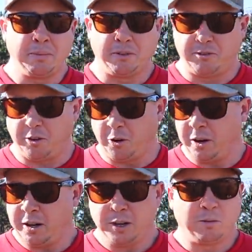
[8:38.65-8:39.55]

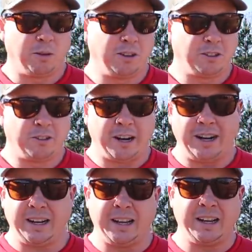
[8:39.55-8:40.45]
before, works
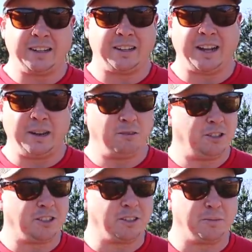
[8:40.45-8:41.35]
great. Today we're
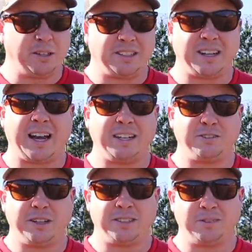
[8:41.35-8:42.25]
just gonna be side
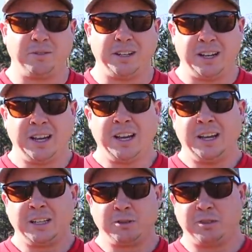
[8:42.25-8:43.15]
dressing with it
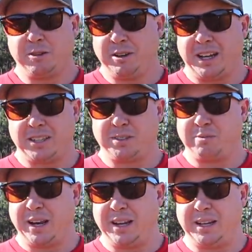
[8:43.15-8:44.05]
because we know we got some
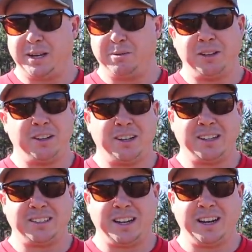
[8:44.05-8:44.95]
rain coming in the
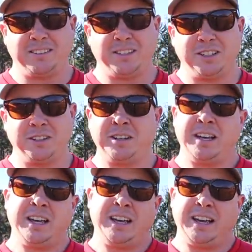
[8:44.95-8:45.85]
next day or two
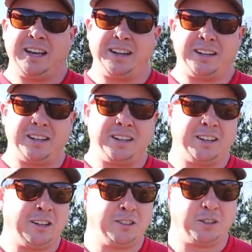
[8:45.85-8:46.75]
and uh,
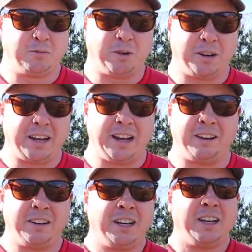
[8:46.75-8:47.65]
should work
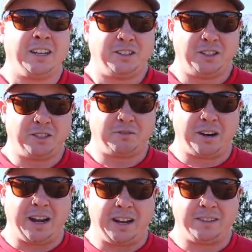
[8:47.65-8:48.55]
out just
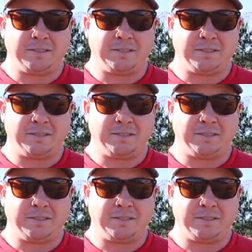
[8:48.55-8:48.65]
right.